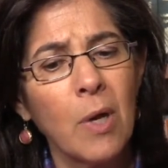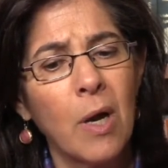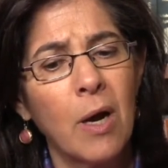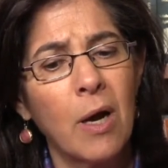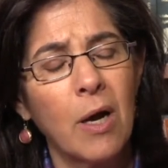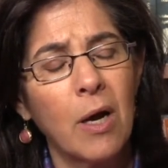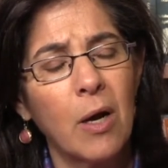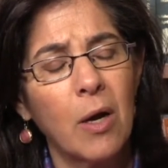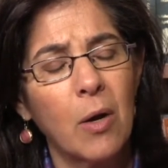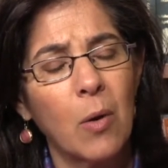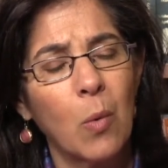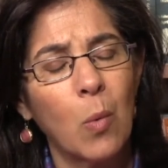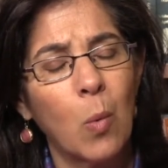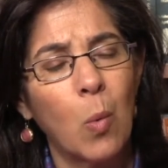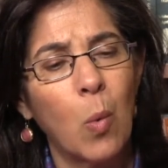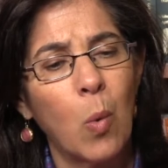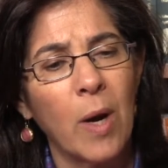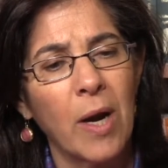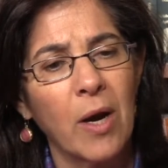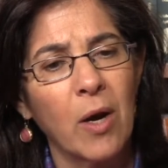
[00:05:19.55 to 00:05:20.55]
uh,
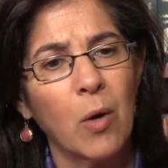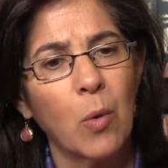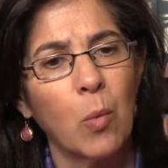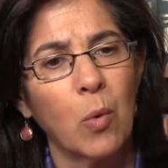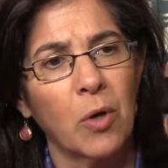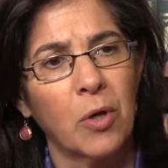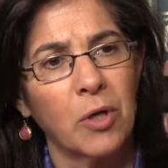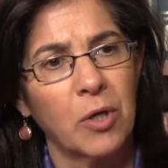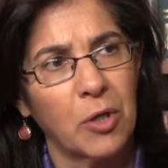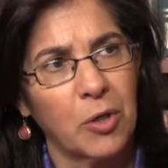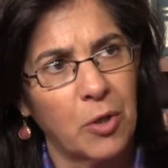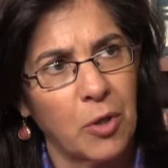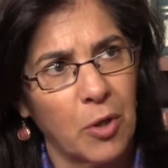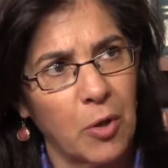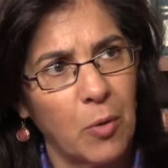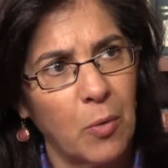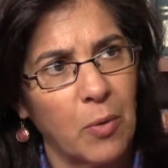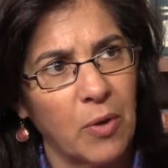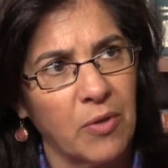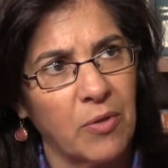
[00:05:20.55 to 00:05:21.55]
where we're going to
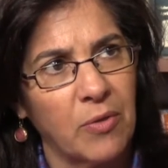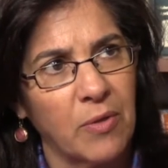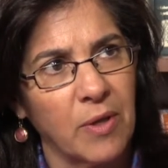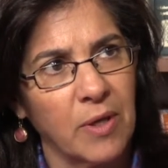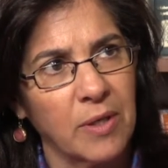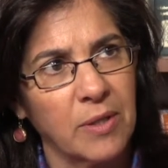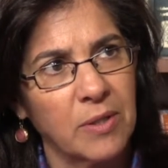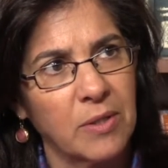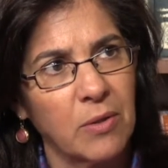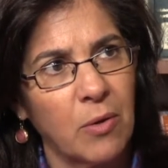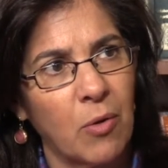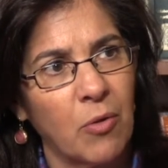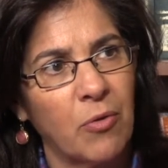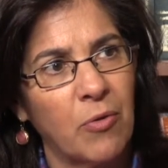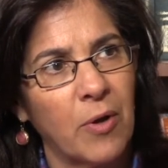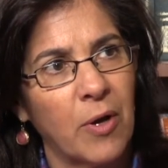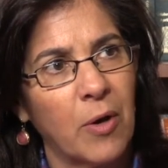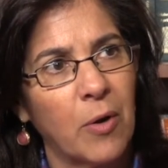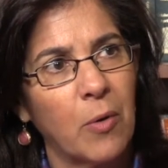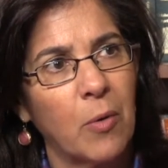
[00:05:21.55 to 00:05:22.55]
go with this,
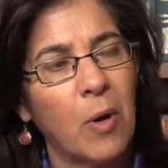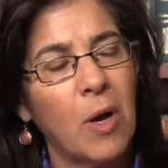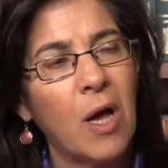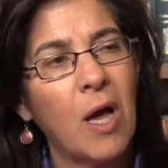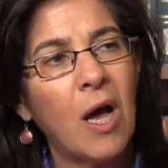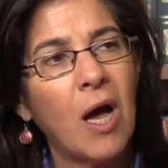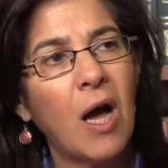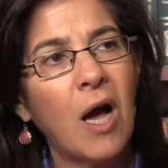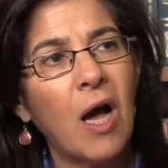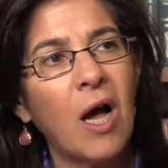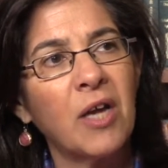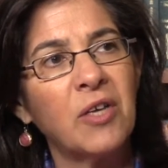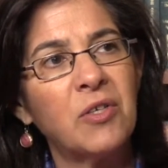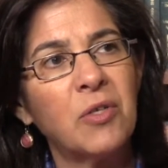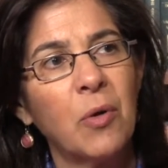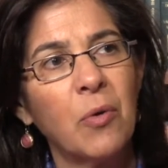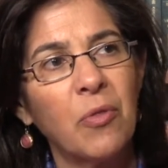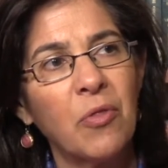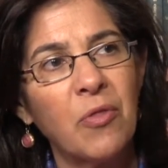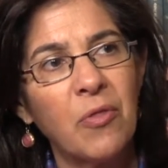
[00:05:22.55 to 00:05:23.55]
although I
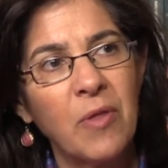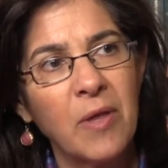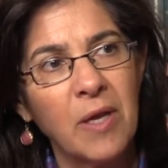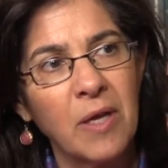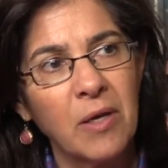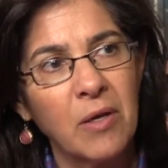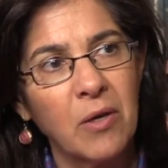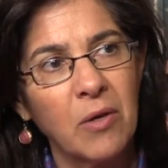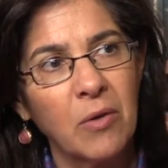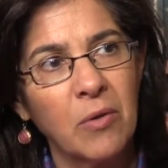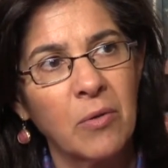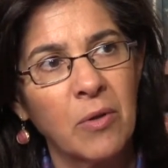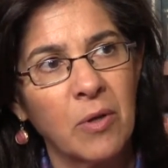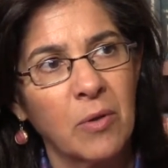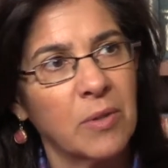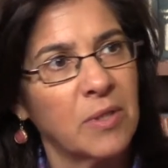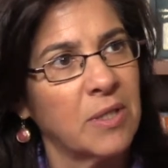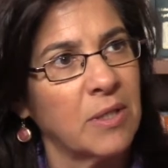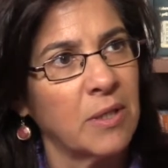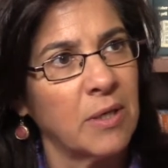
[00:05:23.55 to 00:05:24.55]
don't think
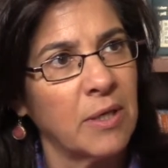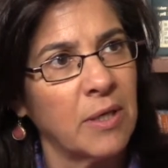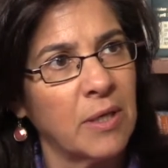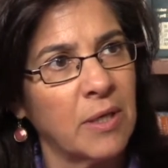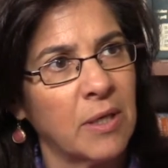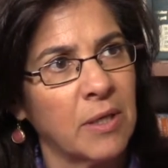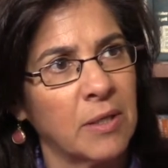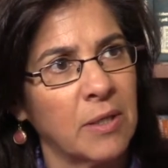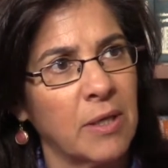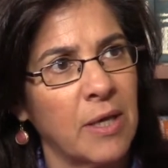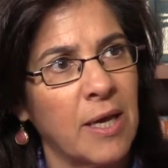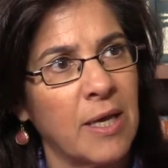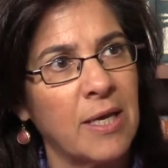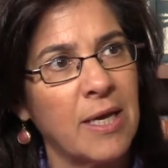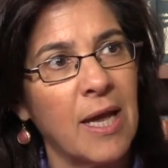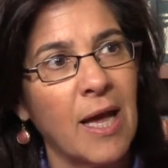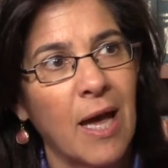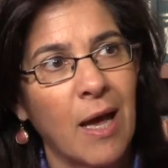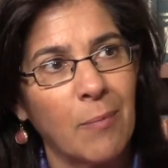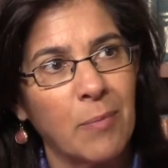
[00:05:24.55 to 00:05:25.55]
there's uh,
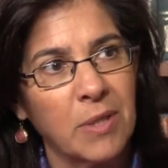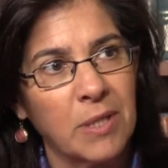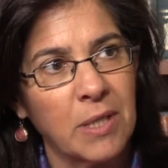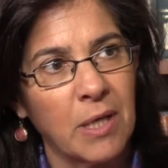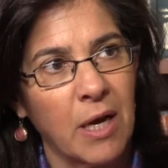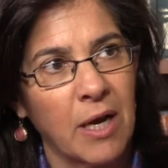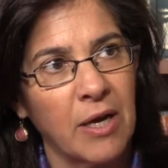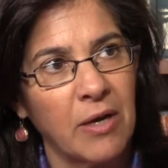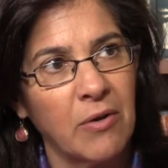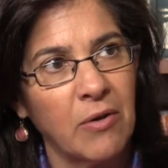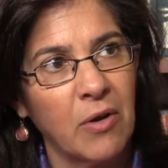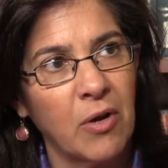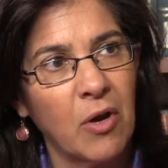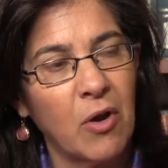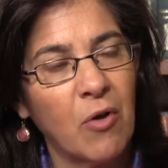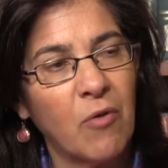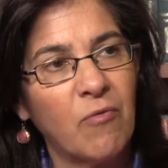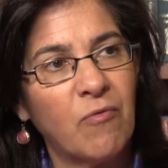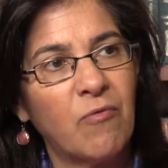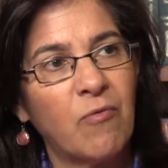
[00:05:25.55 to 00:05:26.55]
any appetite
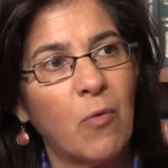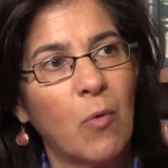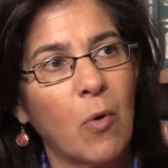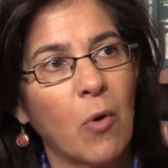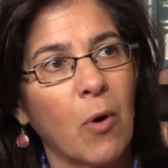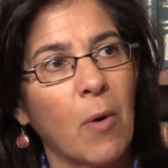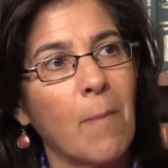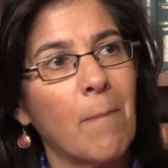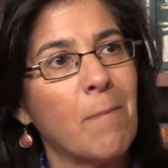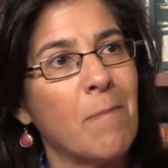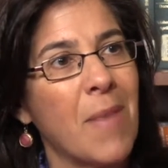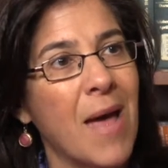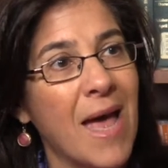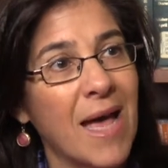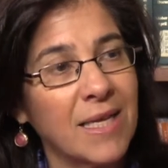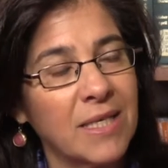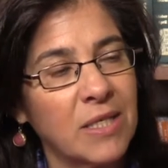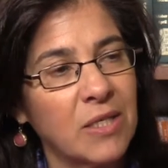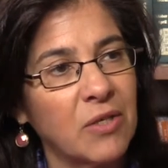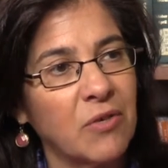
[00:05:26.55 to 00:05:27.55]
for
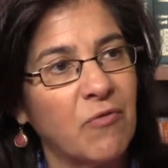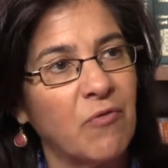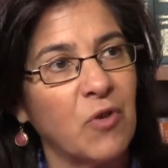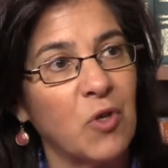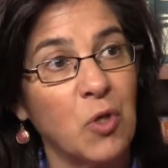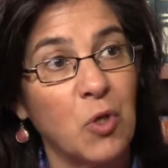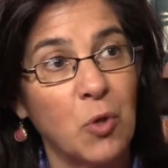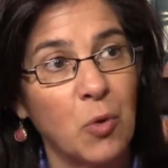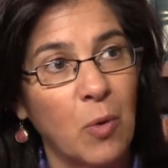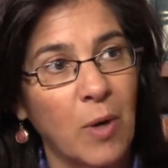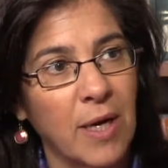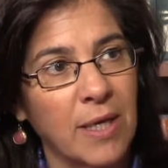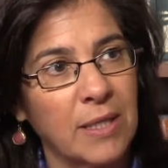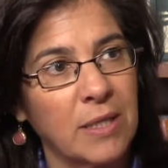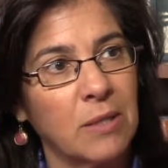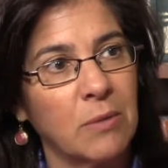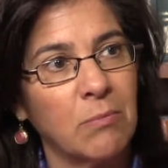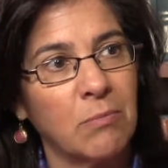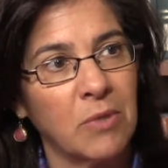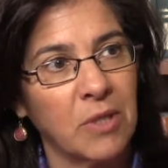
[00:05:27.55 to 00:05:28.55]
massive
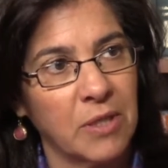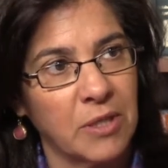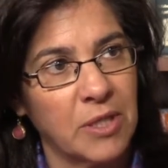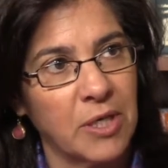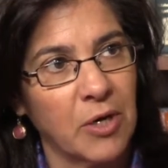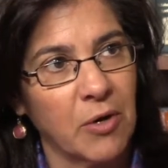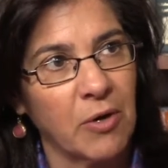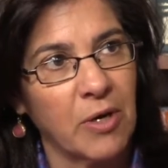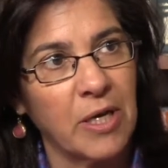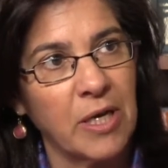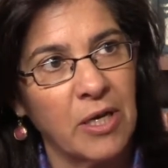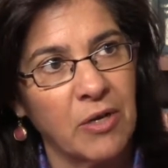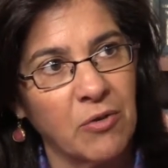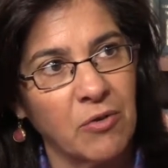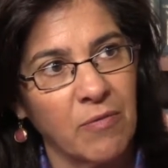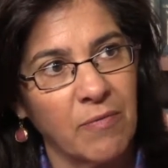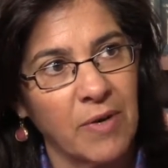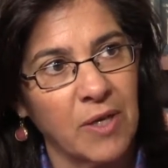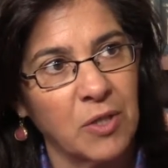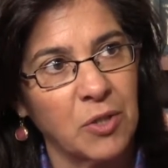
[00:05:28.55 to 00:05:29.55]
U.S. military mm-hmm.
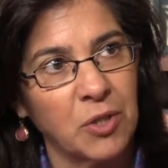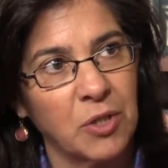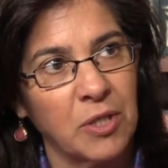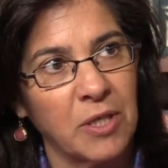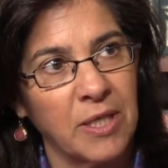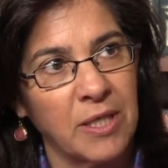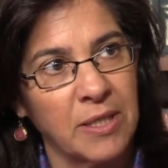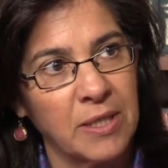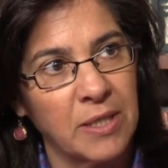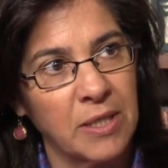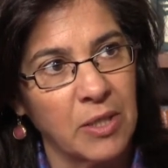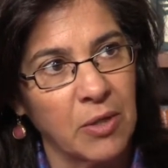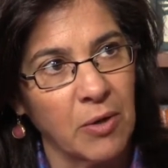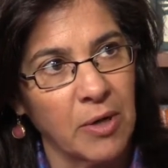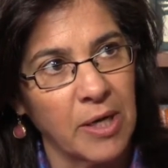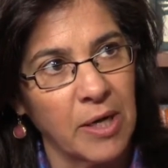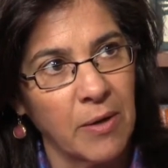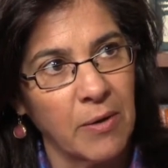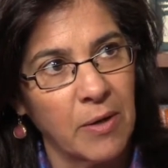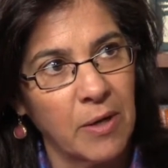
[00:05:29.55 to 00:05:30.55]
intervention in
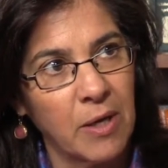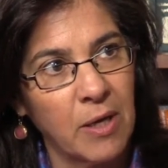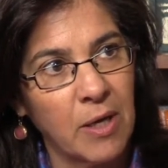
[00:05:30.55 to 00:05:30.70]
Syria.